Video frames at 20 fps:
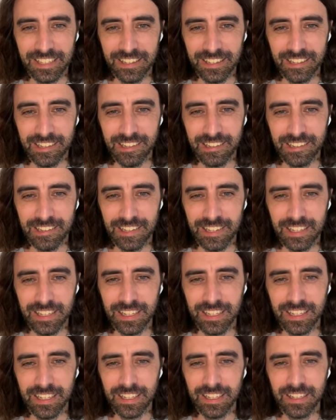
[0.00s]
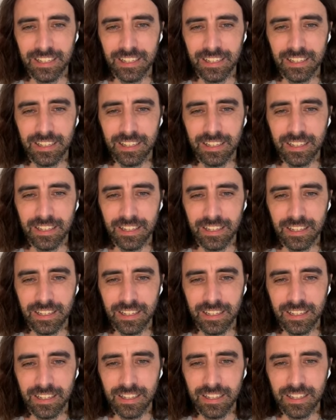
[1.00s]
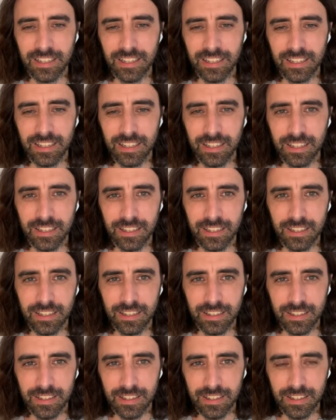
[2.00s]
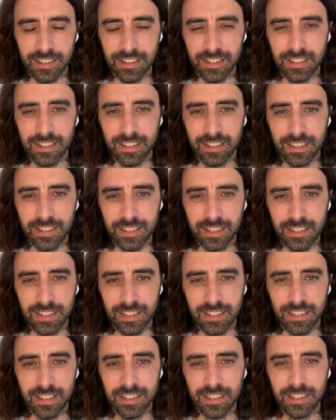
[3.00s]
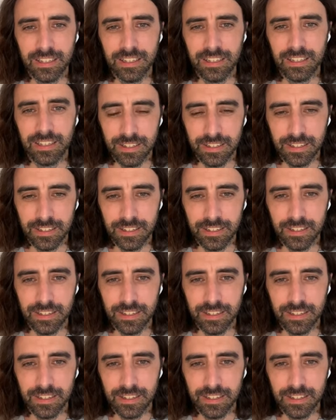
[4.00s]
This person isn't speaking.